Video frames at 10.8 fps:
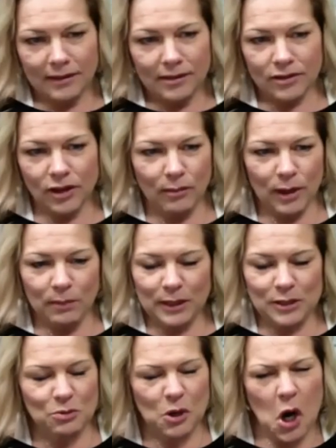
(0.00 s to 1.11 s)
thought my
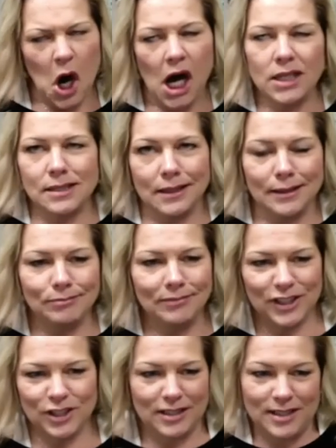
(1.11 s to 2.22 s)
pictures were awesome
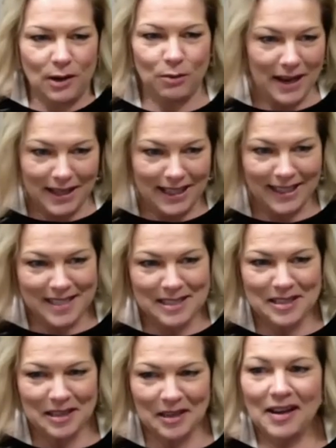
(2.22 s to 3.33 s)
just because they were my
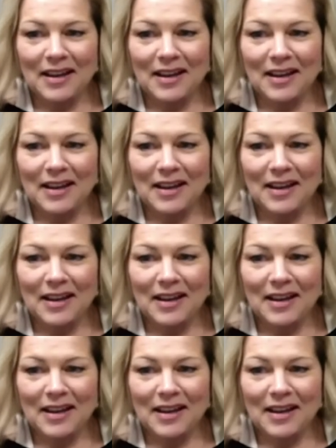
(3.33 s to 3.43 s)
kids. And,